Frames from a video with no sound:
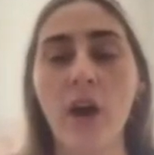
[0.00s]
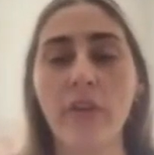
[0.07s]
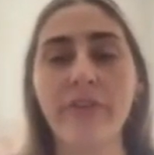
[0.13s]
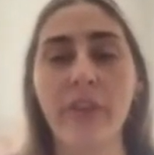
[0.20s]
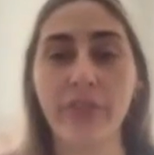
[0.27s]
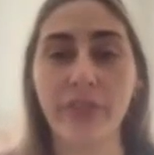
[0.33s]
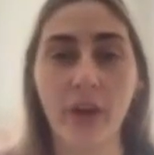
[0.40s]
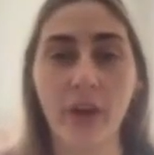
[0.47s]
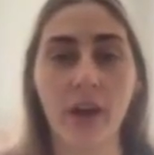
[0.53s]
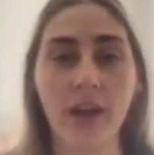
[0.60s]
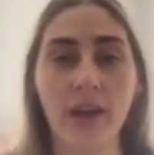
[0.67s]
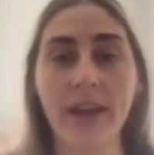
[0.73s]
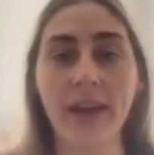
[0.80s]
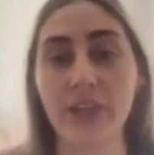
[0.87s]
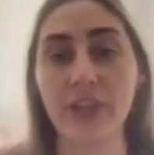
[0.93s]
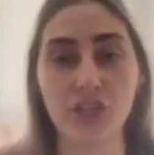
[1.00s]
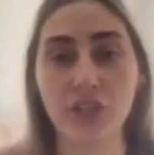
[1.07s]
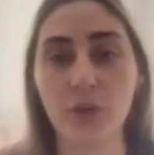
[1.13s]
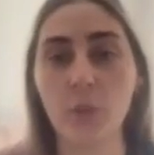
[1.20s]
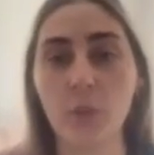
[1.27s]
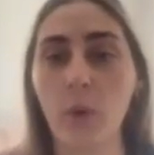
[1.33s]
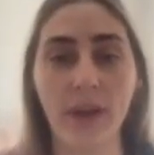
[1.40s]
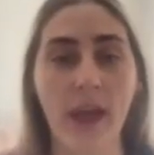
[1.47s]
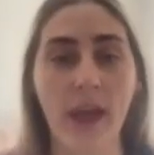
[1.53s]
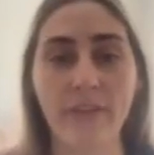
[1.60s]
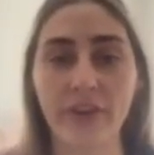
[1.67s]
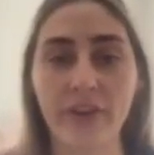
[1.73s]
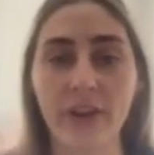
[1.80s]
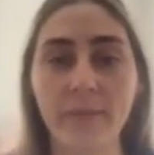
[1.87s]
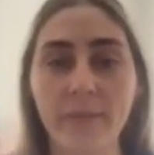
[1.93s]
of the issue,
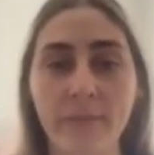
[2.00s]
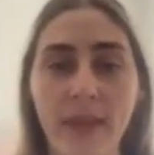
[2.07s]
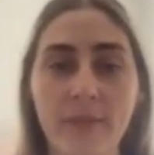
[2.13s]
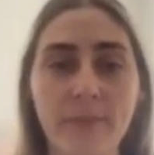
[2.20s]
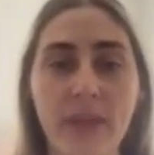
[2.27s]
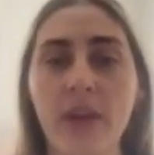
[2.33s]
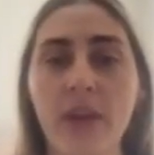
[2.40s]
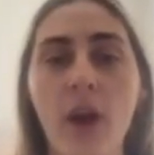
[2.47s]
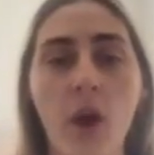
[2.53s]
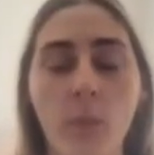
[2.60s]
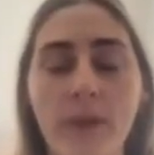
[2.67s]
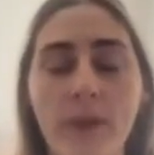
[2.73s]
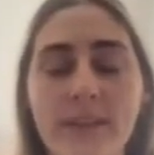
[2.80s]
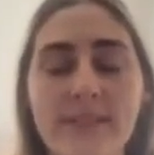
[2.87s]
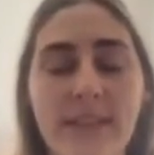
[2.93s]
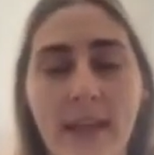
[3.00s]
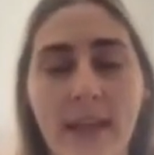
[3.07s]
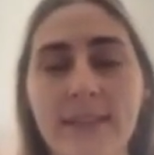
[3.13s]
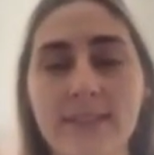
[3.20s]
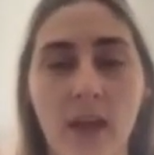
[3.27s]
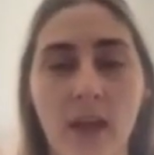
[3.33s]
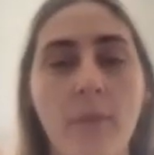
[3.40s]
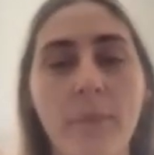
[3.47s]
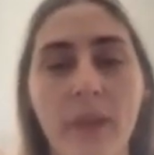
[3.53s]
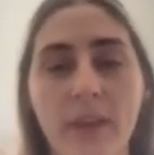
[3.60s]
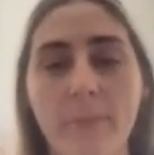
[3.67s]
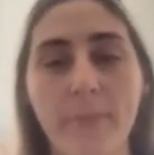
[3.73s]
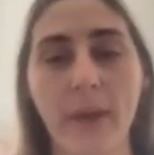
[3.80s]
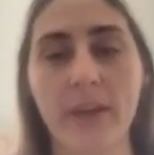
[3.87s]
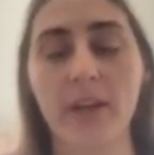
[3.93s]
whatever it may be, always ends up
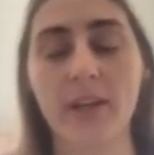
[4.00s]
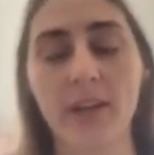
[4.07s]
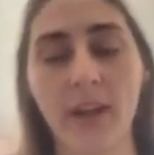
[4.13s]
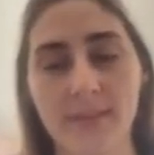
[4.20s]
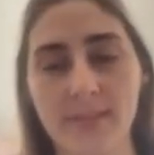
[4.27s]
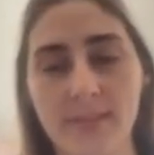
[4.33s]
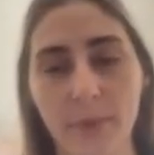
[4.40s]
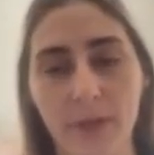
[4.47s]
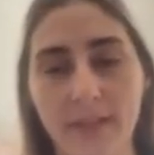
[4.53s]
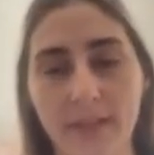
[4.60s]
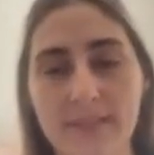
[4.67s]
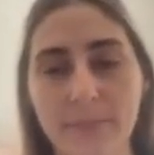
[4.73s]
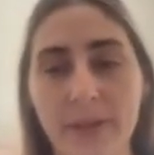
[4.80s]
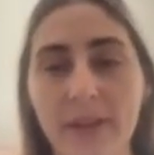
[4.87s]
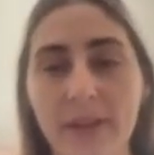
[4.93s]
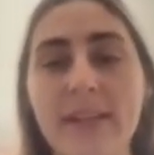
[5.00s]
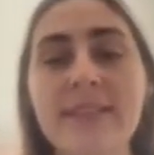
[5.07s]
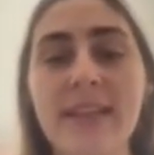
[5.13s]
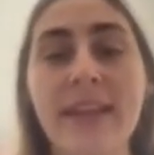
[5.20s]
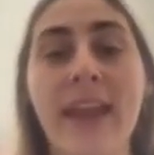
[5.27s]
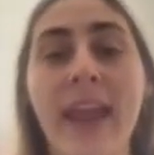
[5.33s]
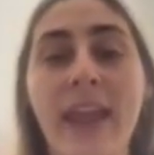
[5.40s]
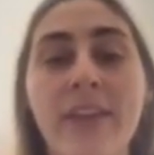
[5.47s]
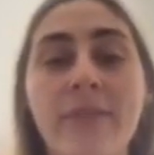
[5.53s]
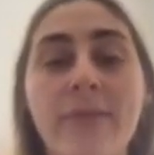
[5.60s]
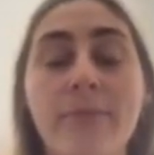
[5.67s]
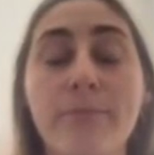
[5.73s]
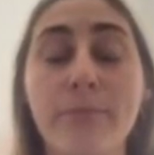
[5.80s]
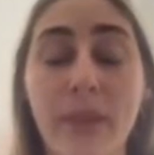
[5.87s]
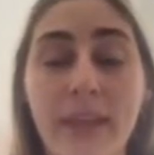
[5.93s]
in a better customer experience and
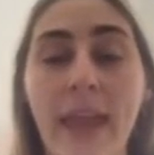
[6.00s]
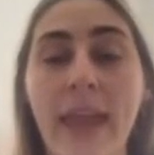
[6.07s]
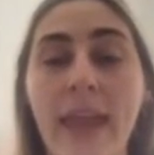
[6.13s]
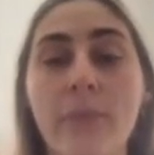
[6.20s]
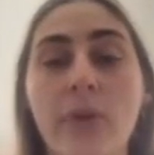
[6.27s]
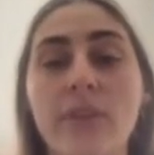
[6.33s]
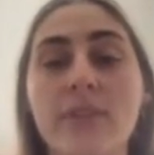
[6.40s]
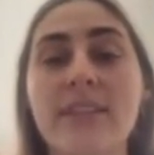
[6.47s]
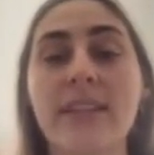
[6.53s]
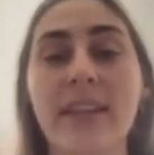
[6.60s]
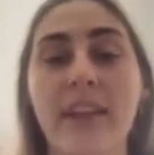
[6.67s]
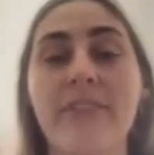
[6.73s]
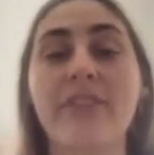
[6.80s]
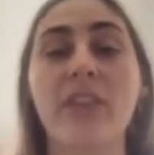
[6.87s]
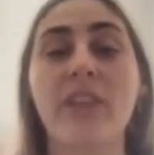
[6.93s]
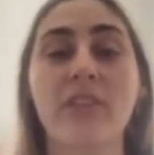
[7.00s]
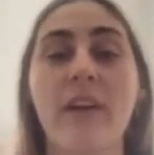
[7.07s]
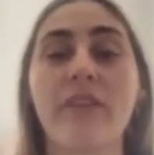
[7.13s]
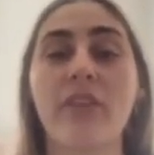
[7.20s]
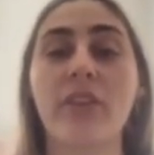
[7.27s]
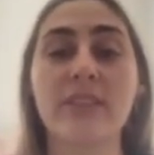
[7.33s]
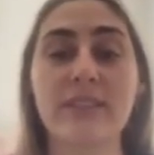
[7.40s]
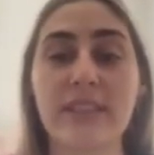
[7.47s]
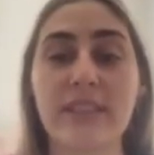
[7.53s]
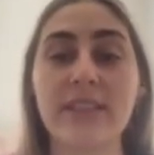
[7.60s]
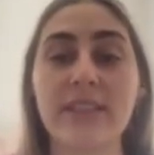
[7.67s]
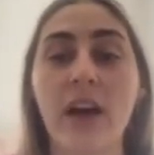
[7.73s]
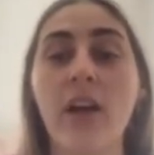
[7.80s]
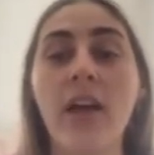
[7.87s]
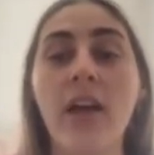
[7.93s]
being able to give the level of
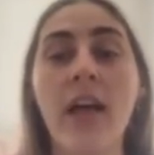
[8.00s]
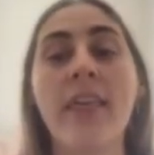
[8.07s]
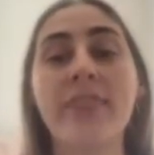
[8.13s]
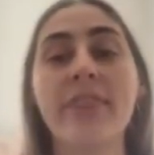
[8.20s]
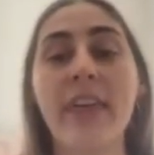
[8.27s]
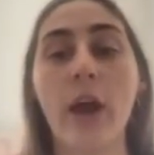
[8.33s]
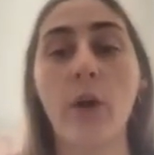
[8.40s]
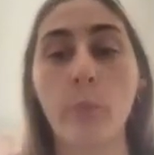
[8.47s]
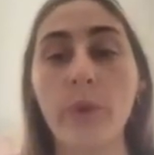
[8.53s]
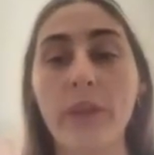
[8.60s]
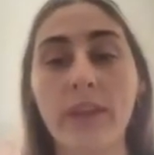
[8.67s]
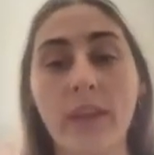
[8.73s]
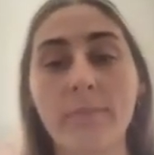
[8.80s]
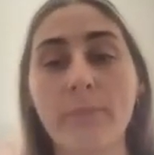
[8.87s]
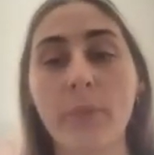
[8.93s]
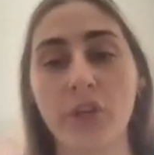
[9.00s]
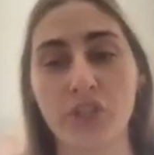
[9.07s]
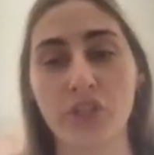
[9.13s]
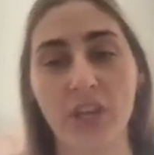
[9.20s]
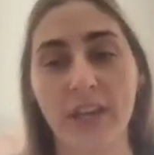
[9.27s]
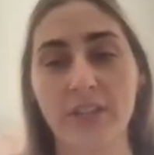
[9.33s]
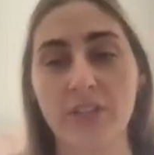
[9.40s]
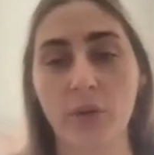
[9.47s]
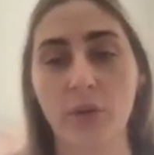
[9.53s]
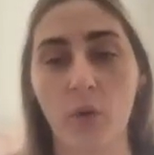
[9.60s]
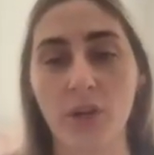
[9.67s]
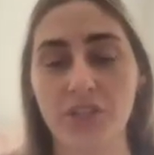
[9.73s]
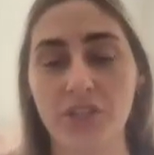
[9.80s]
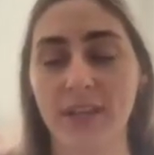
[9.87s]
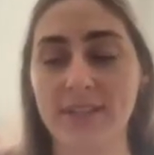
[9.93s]
detail that we can push into
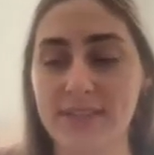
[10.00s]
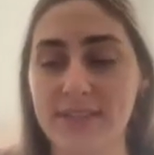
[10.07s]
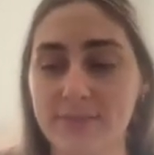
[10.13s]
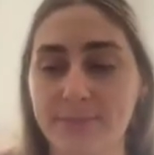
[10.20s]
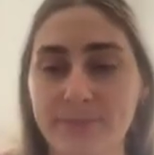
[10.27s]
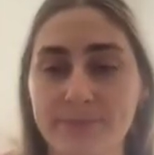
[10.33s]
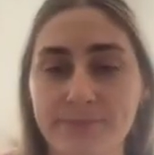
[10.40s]
Gorgias.